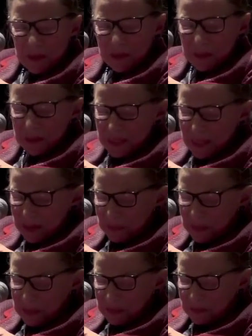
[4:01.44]
it
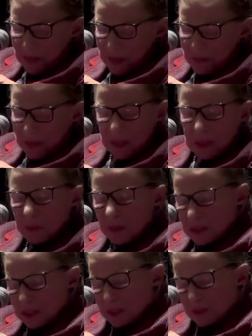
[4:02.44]
was a favorite
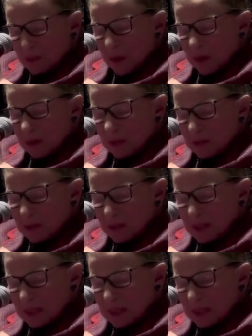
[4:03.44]
expression of Martin Luther